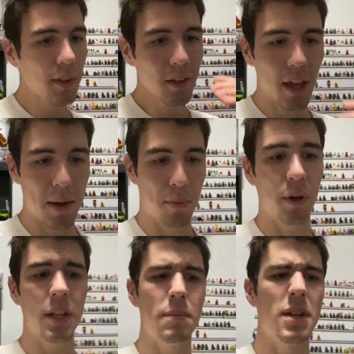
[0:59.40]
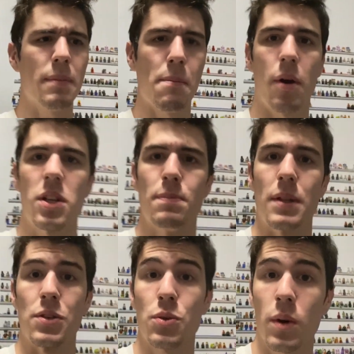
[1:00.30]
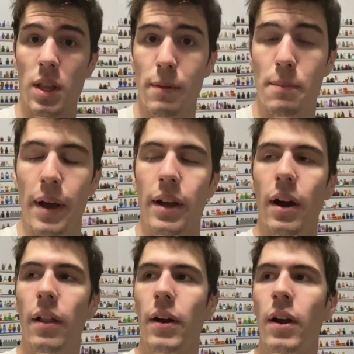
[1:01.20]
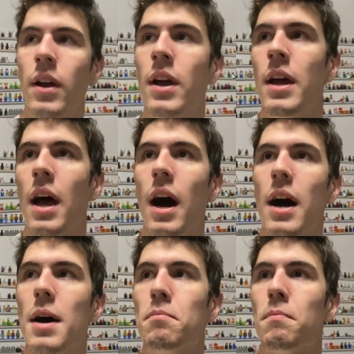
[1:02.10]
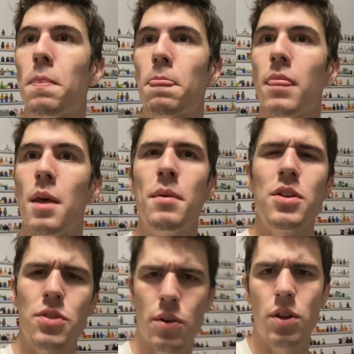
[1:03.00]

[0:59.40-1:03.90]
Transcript: and putting them into my parts bin, sorting them out by color. Let me show you